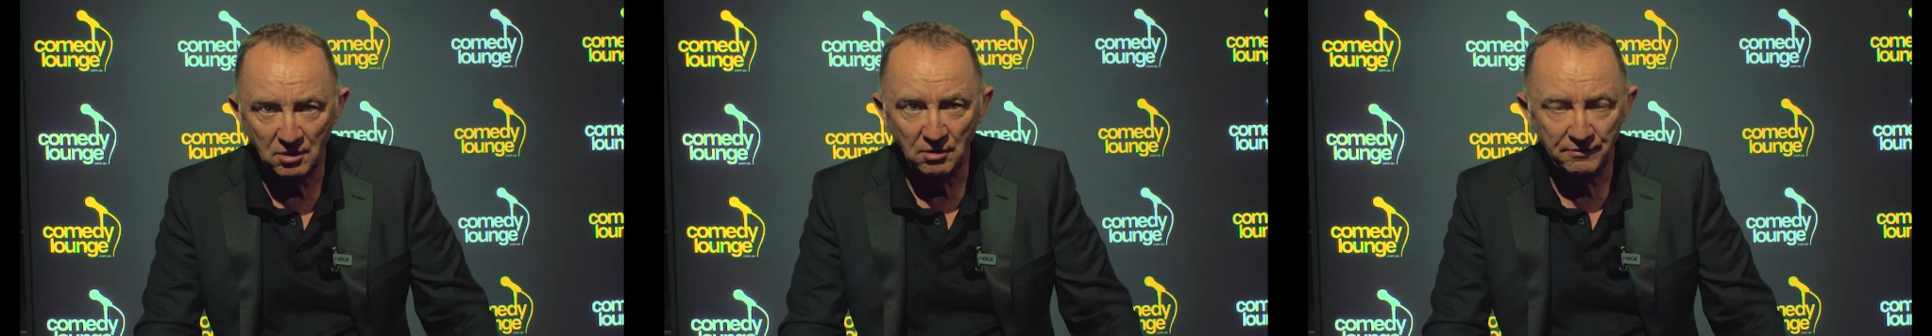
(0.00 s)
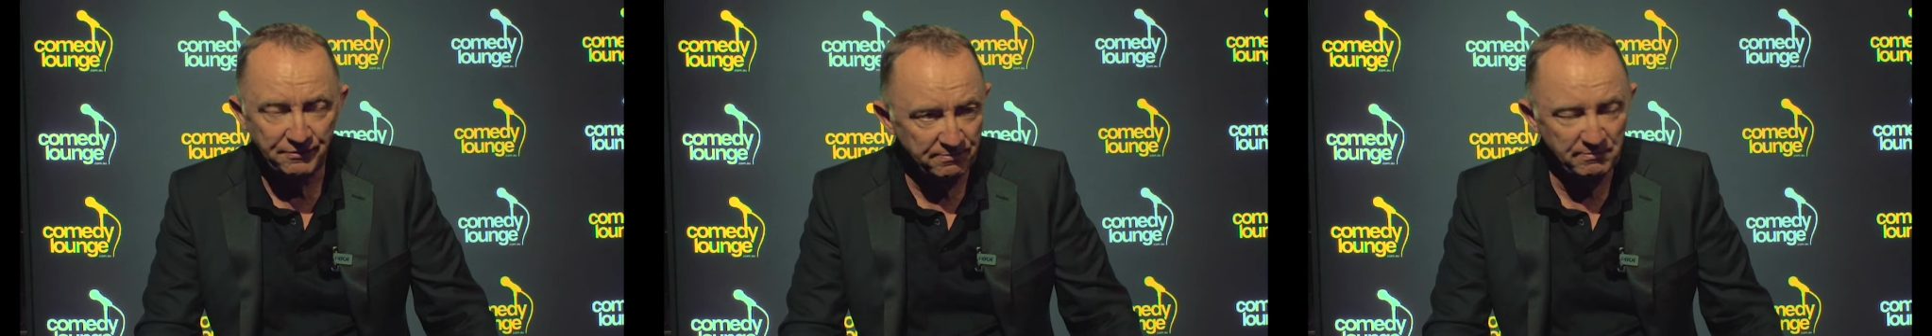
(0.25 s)

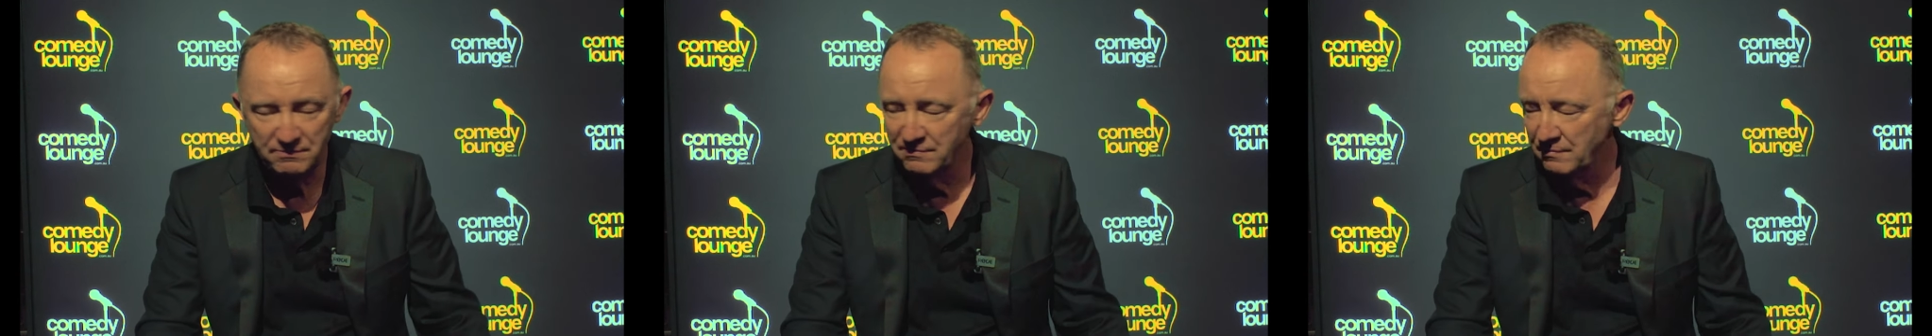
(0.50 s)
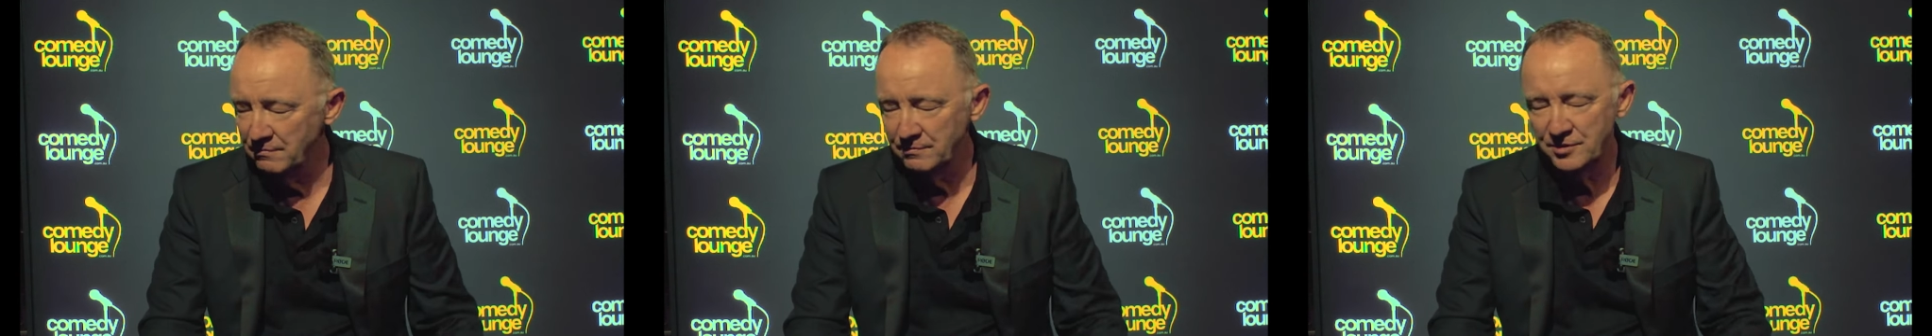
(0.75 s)
of
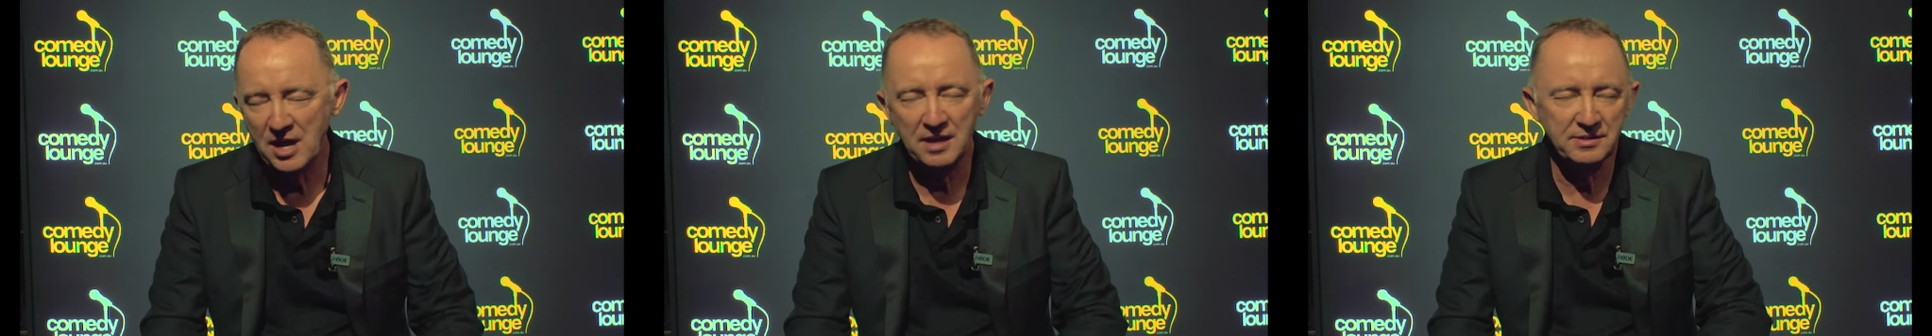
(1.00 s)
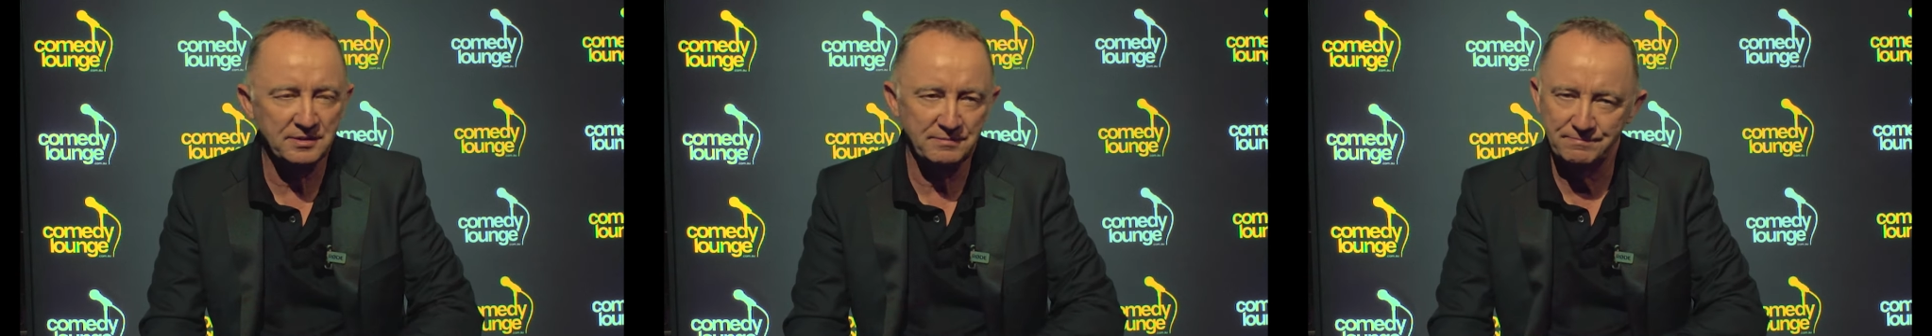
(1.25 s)

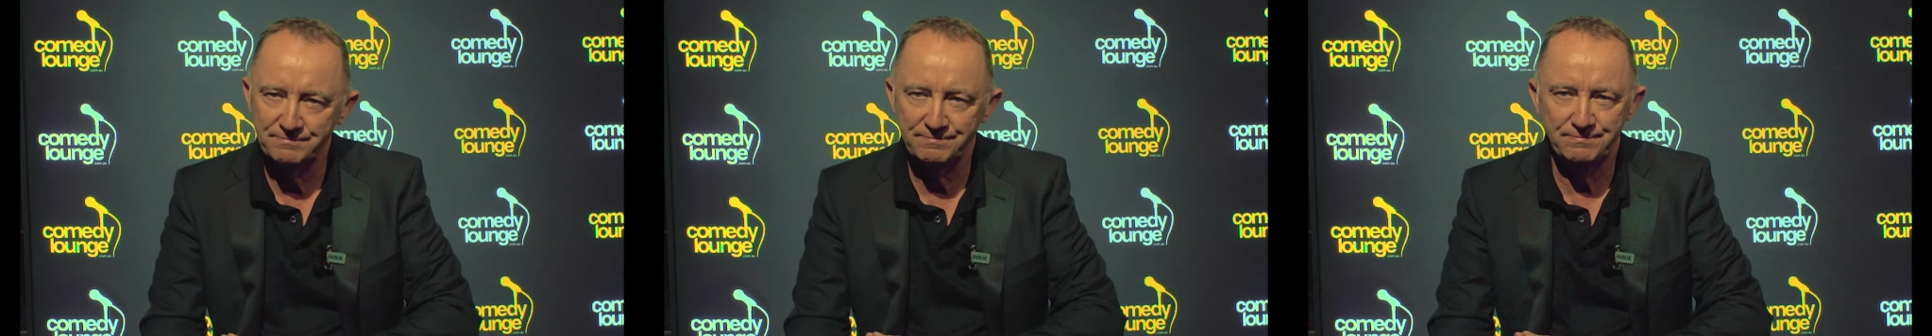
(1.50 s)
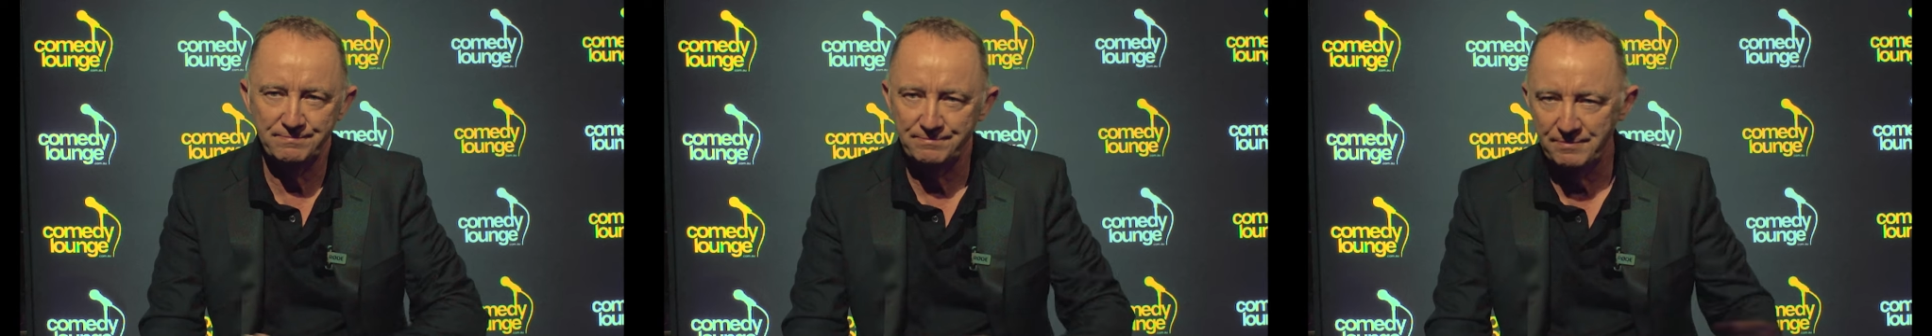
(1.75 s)
just
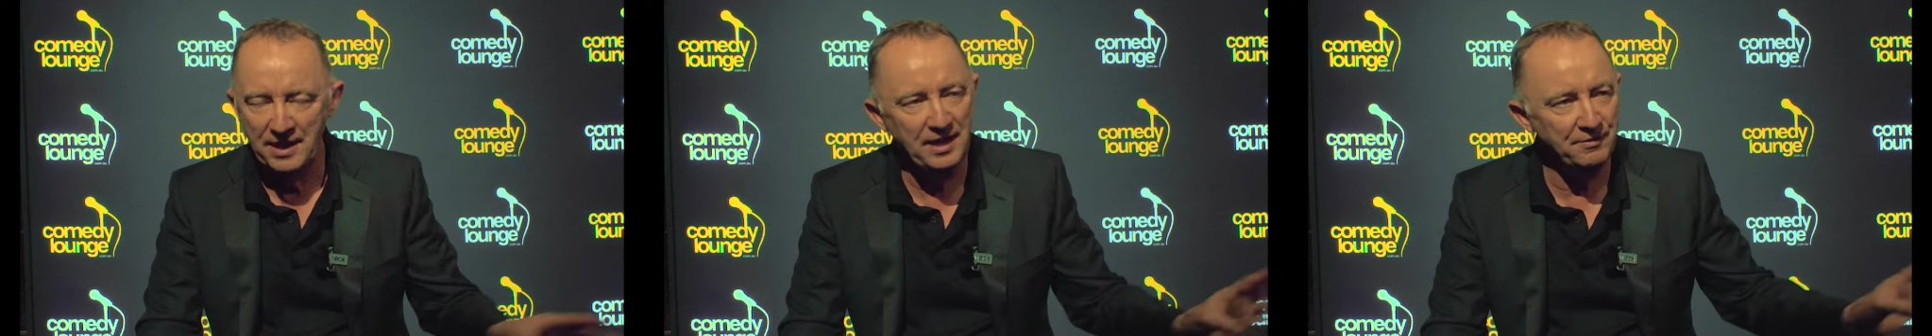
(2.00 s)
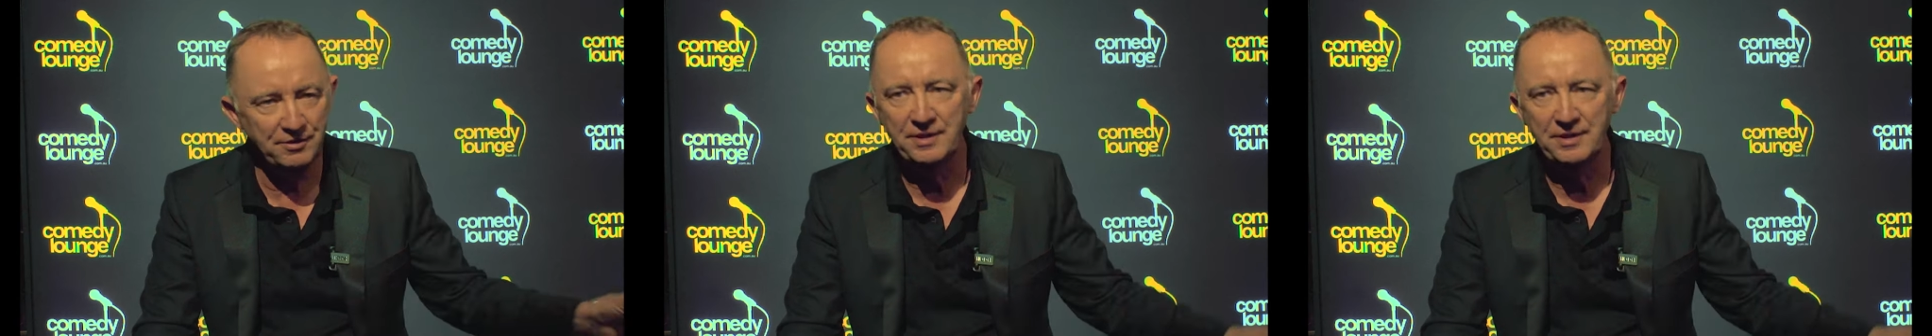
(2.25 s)
here